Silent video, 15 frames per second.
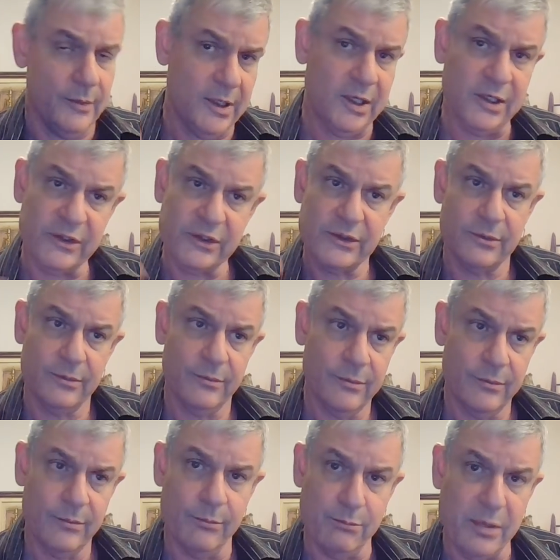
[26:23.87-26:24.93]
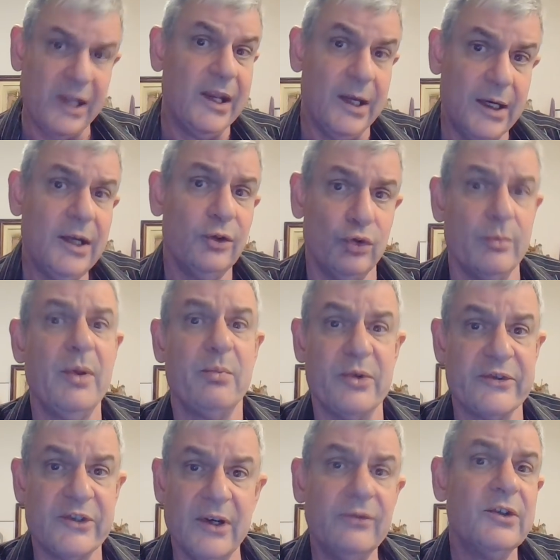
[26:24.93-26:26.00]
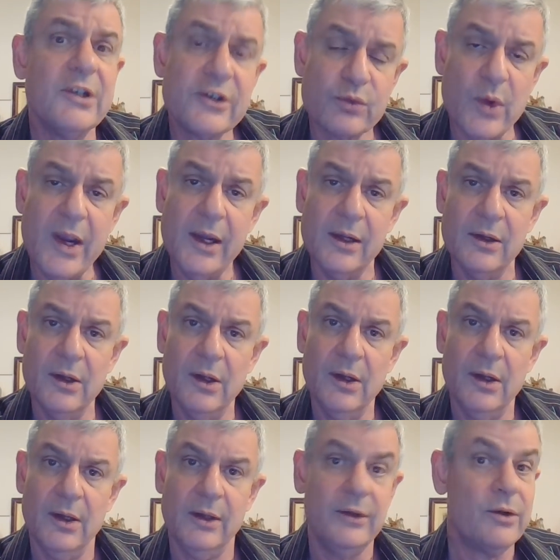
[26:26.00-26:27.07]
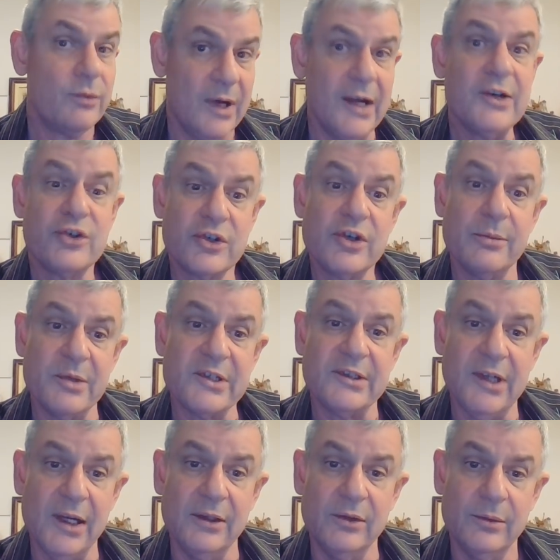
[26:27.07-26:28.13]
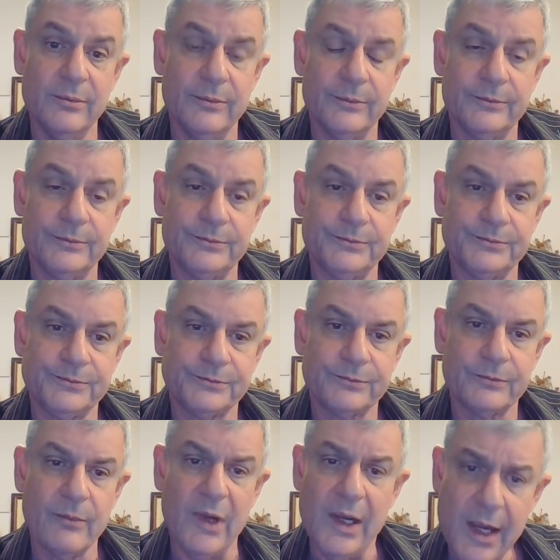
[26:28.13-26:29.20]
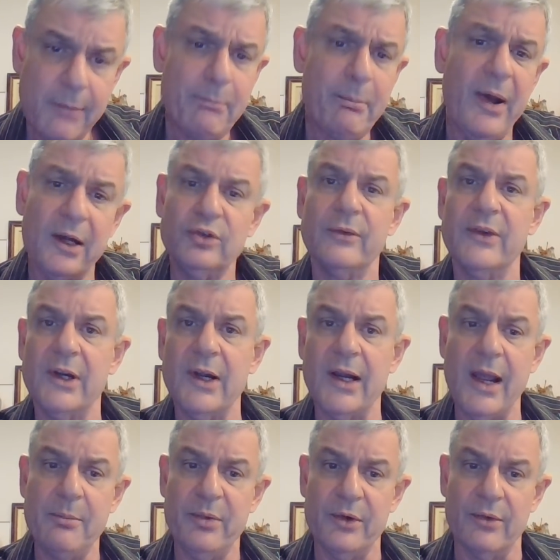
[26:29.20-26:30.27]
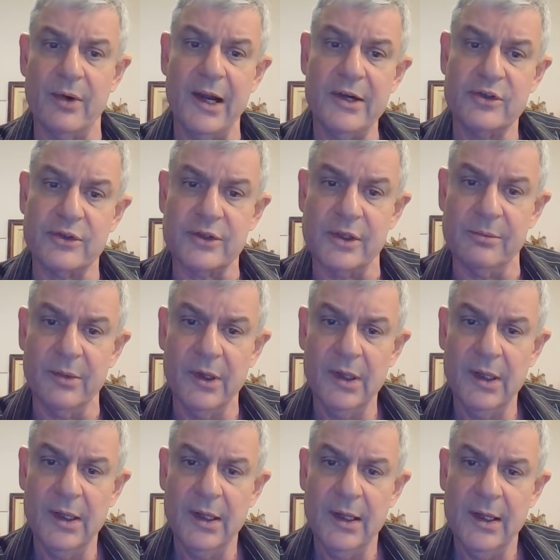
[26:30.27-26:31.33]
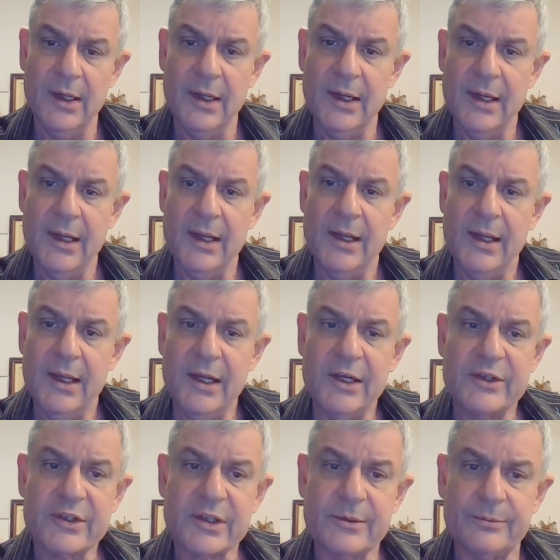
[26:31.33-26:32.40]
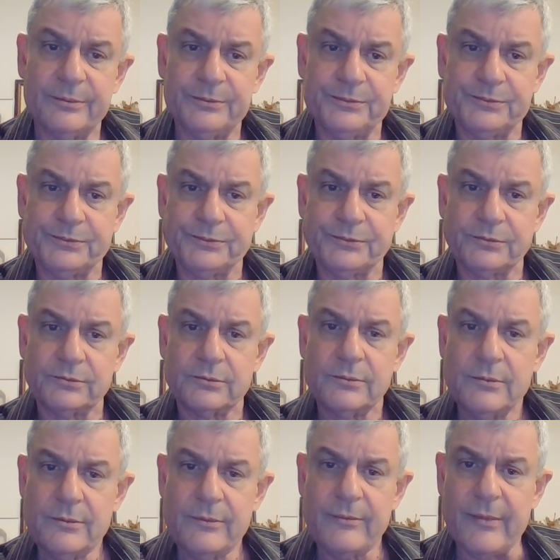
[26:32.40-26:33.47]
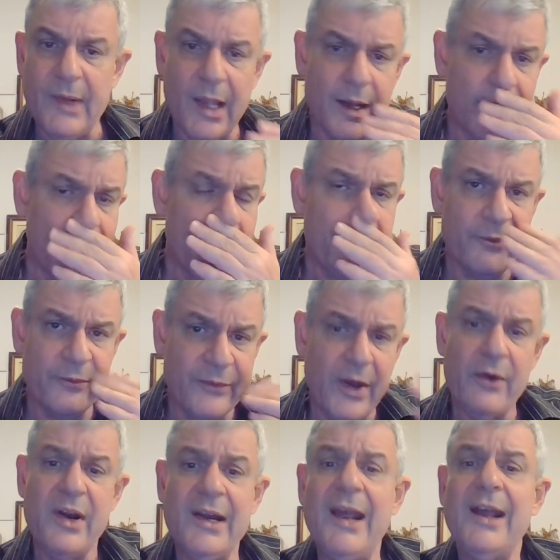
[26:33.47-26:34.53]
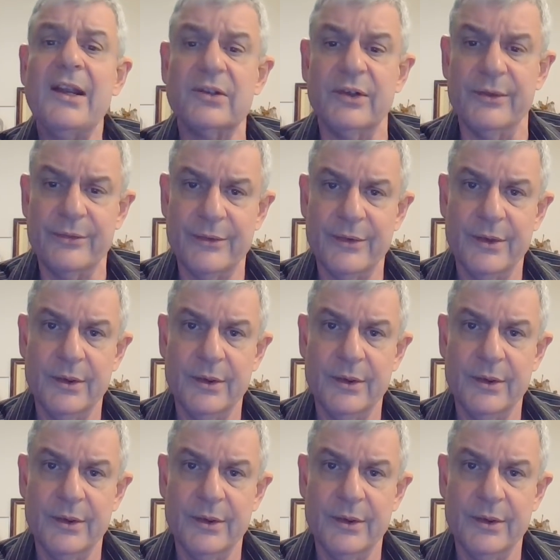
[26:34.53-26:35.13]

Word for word: is beginning to be perceived this way, the relationship is dead. The impact of an unhappy relationship is very negative.